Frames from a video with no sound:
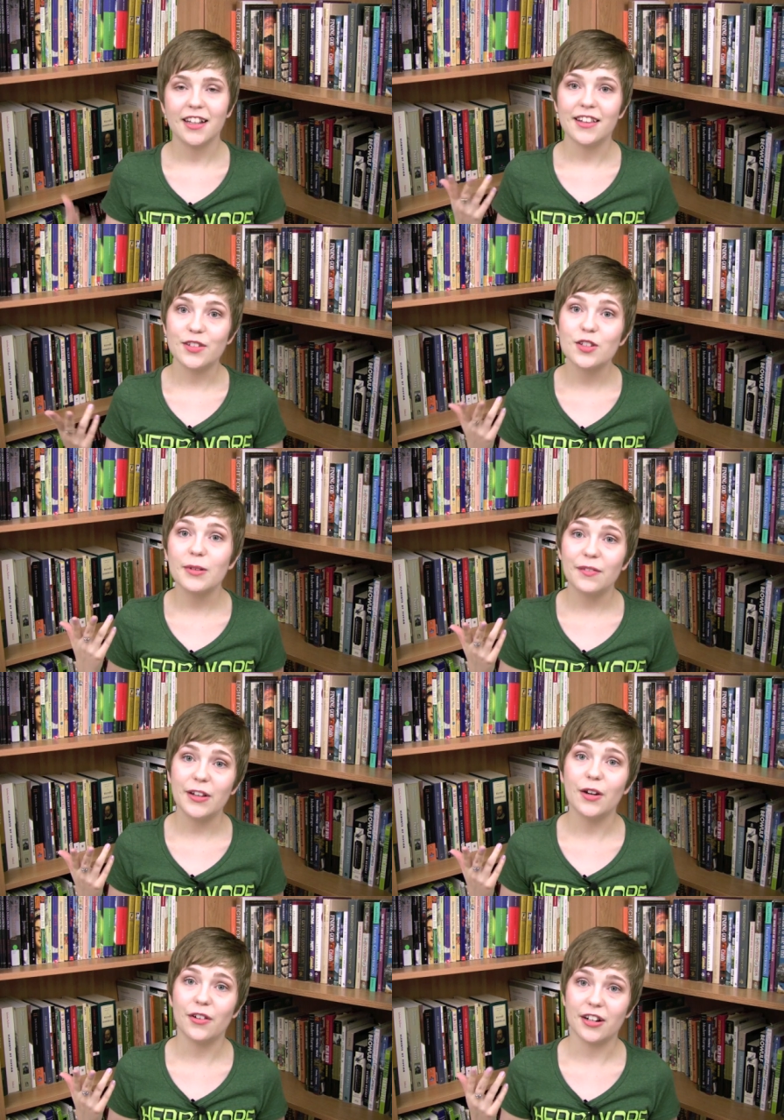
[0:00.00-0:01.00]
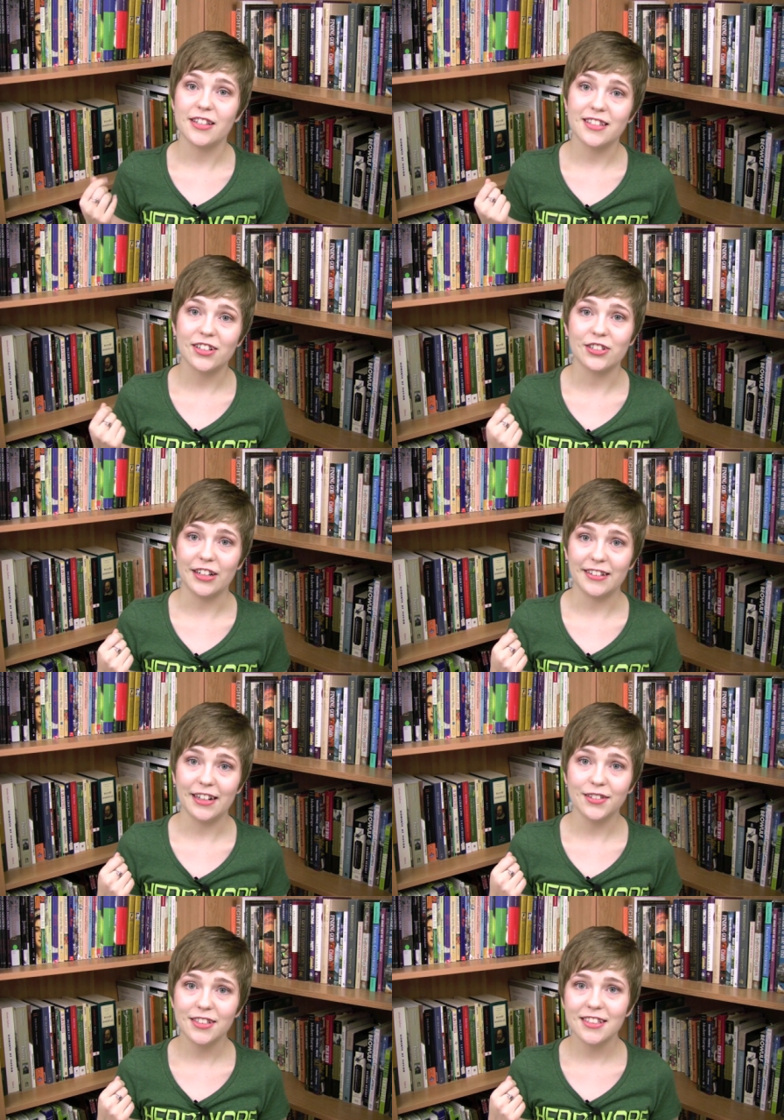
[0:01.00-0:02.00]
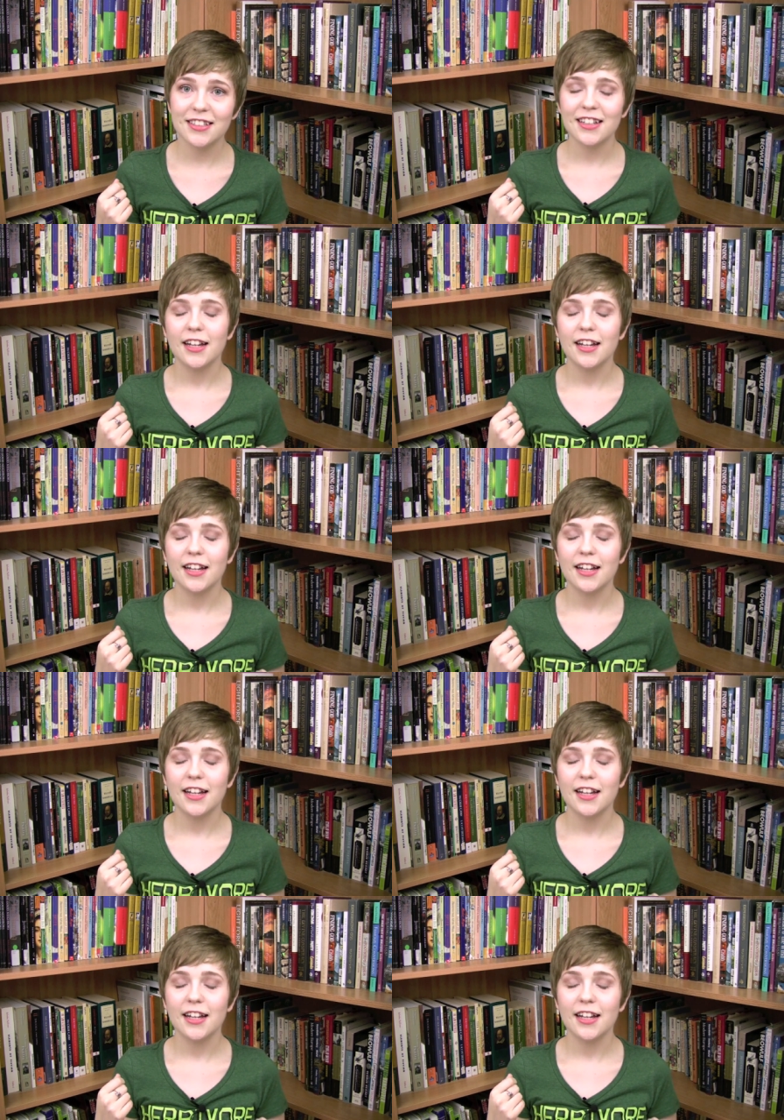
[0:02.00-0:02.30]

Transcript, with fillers: This is my video on autistic shutdowns.